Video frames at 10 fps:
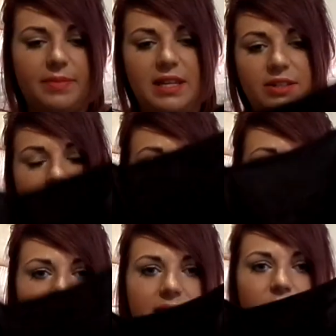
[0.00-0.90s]
It's just
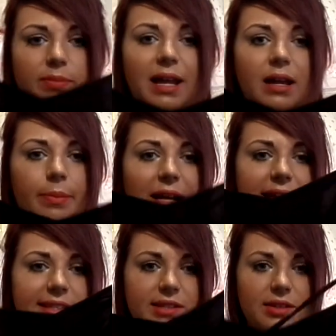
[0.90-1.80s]
this little black play
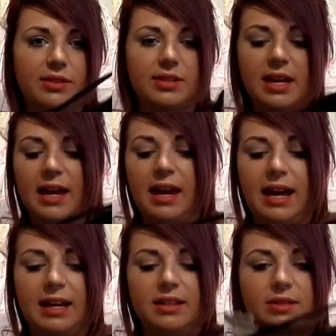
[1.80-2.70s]
suit,
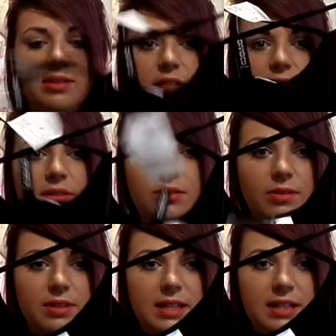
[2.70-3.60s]
and it's got this
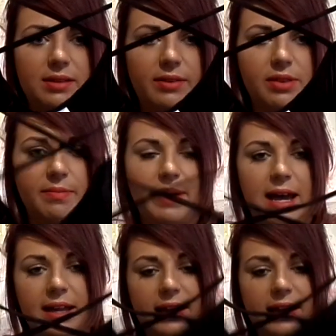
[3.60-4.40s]
crisscross detail at the back,